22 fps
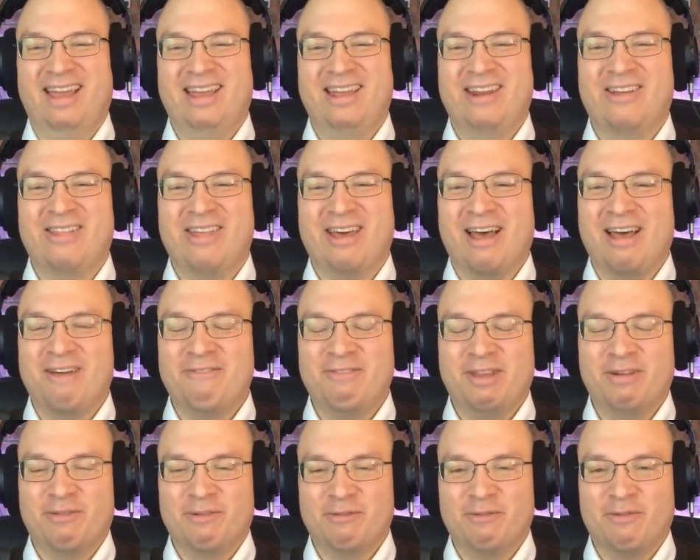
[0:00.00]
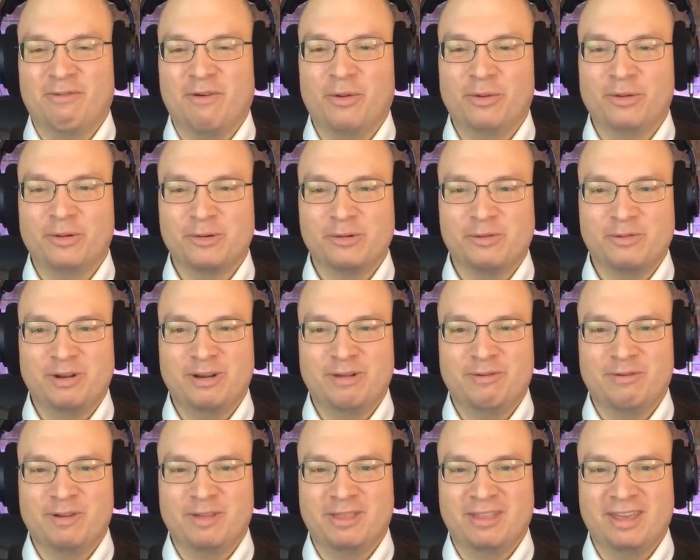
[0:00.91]
you know, they'll have different folders for
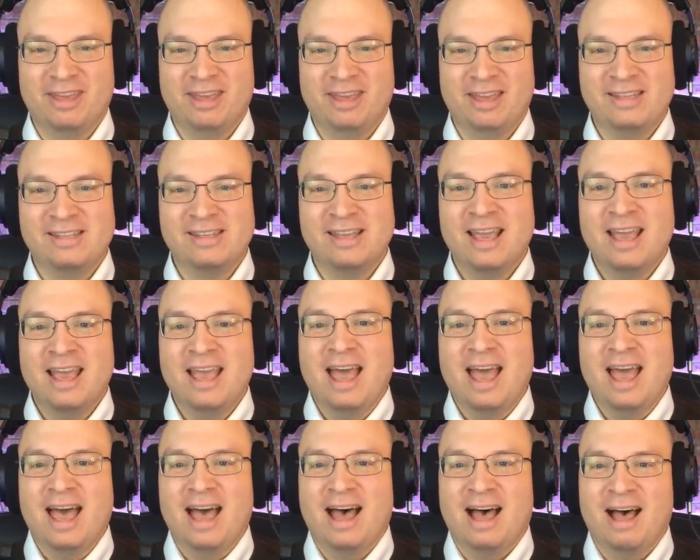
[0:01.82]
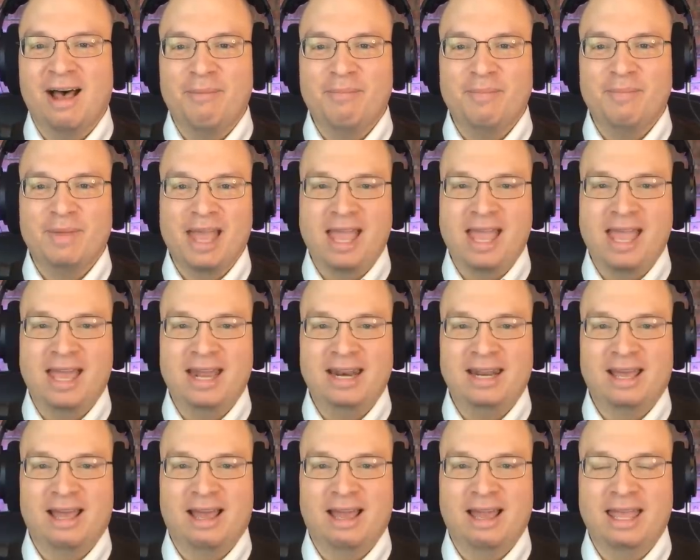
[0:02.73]
different things, um, and
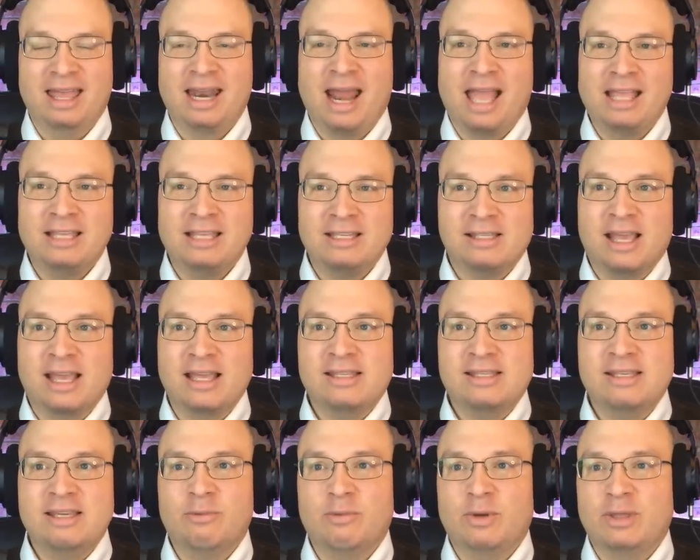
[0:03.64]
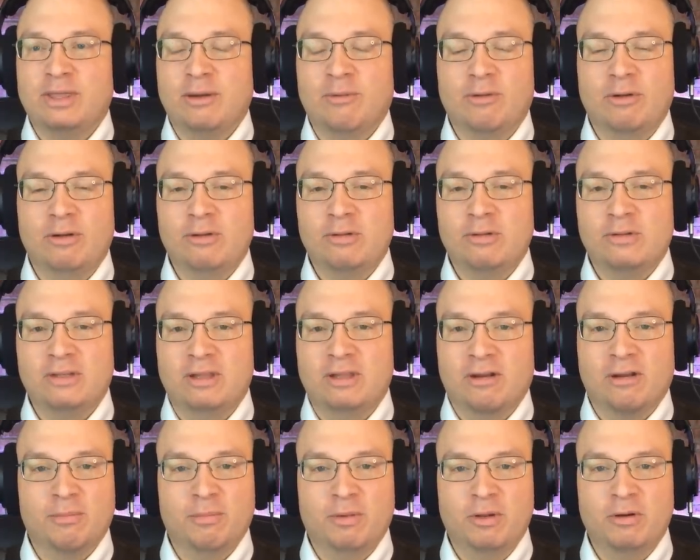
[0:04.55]
uh, and I just like seeing what they were using their
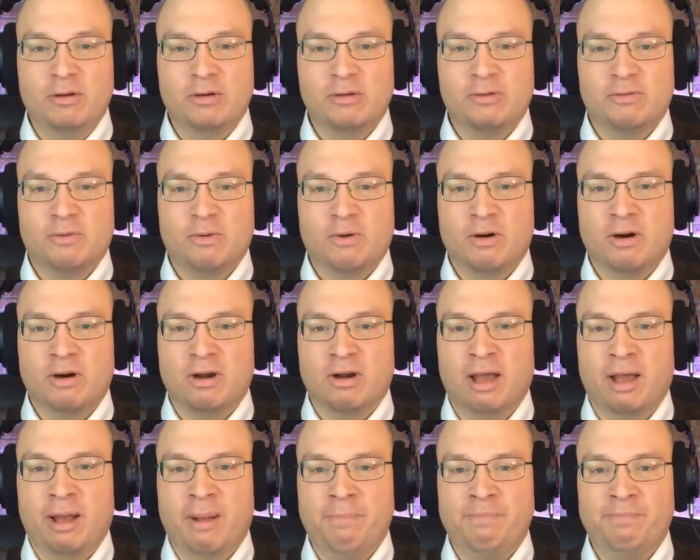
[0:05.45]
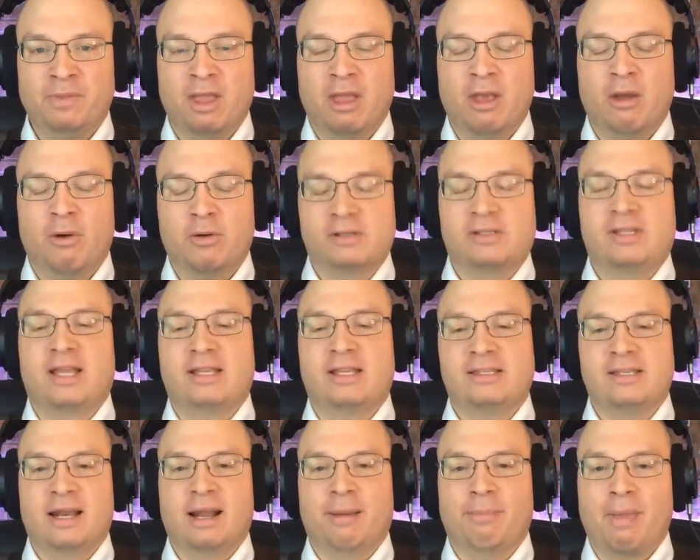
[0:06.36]
computer for. Um, of course, that
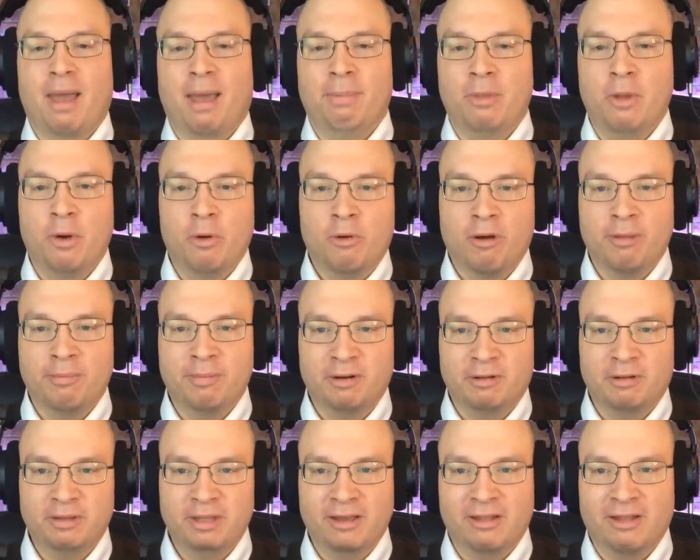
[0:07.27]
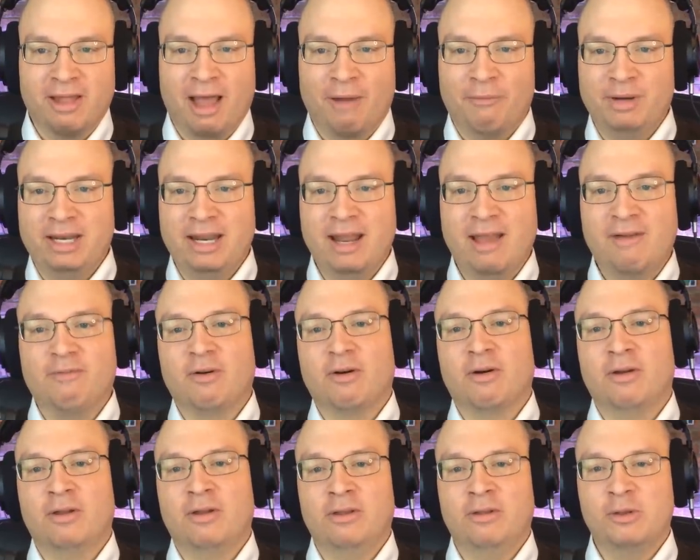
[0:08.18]
said, I'm, I'm no criminal, Neil. I would
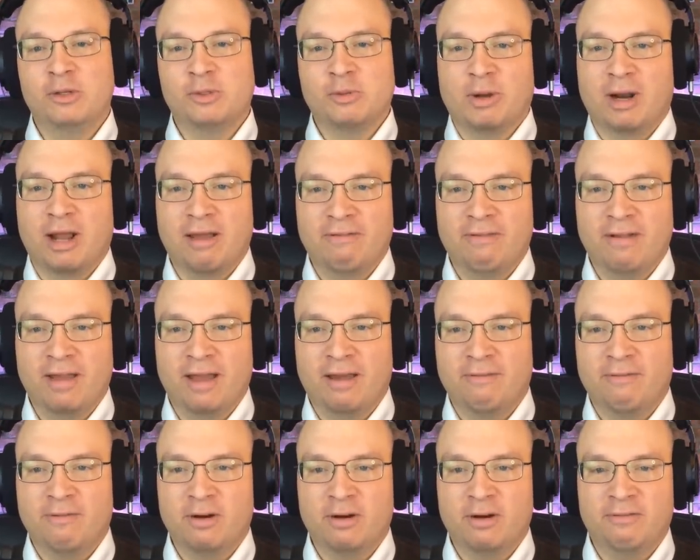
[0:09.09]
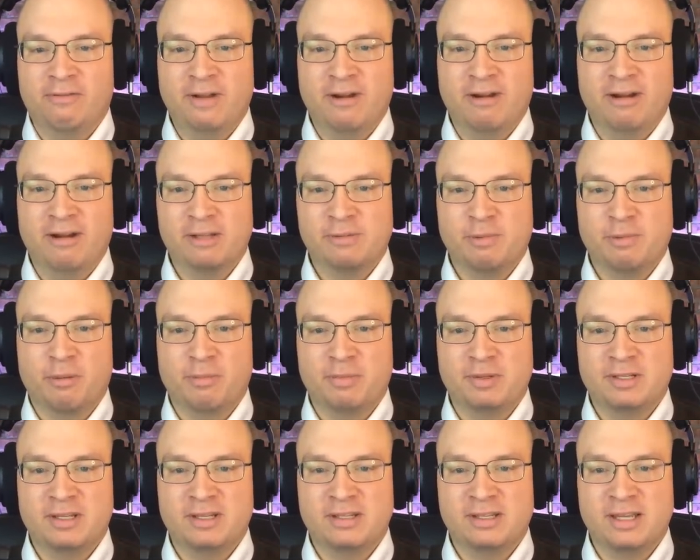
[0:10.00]
never use what I found for nefarious
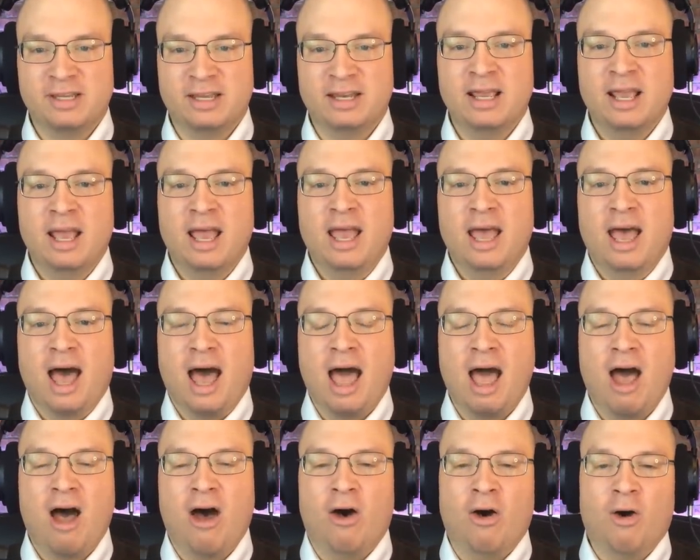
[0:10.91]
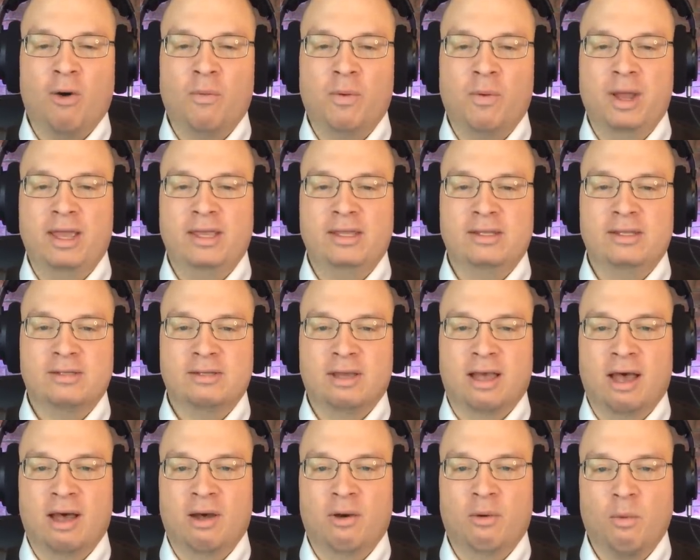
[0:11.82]
purposes. And I always
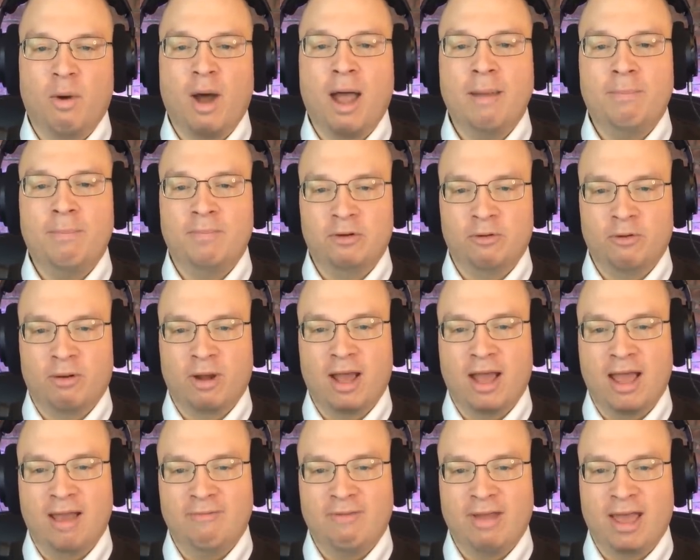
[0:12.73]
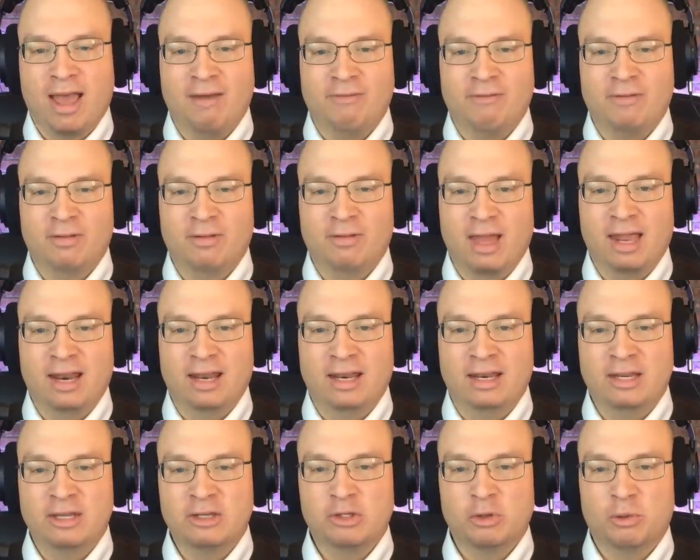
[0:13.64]
uh, wipe the drive after that
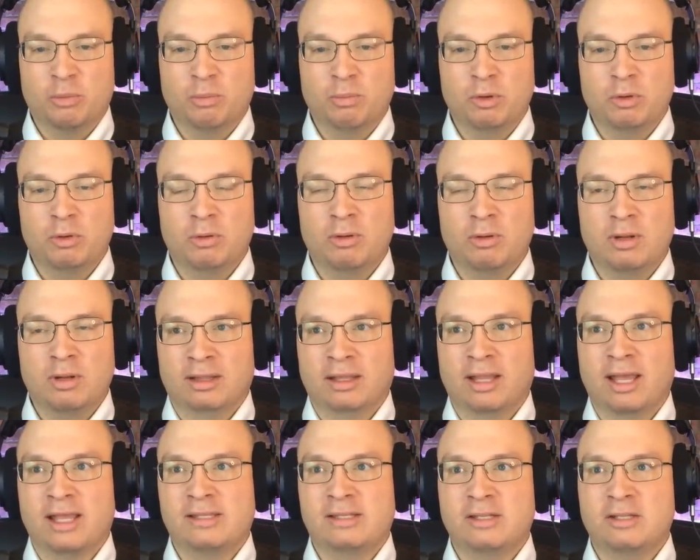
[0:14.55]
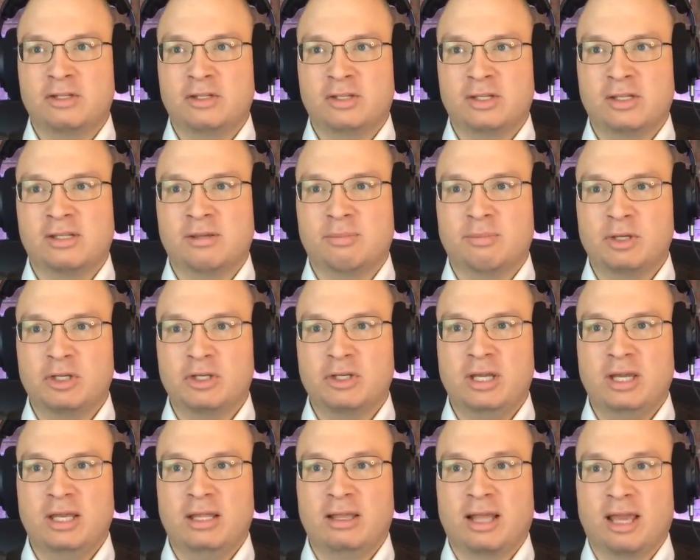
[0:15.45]
initial boot, unless it's just a
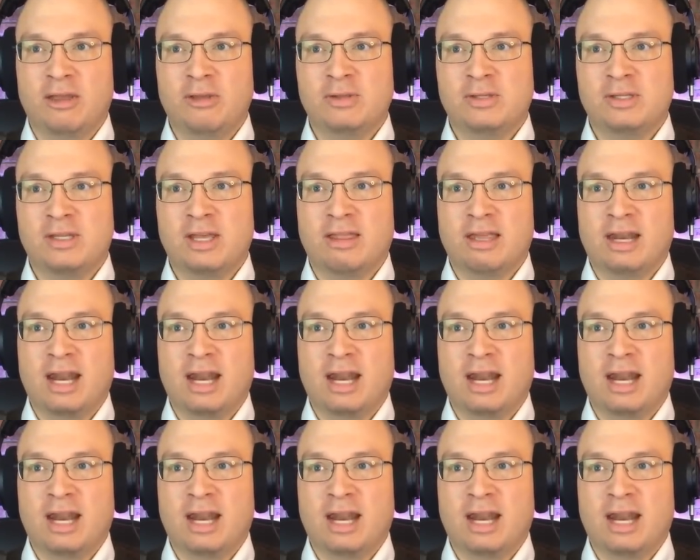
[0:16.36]
machine, like you said, that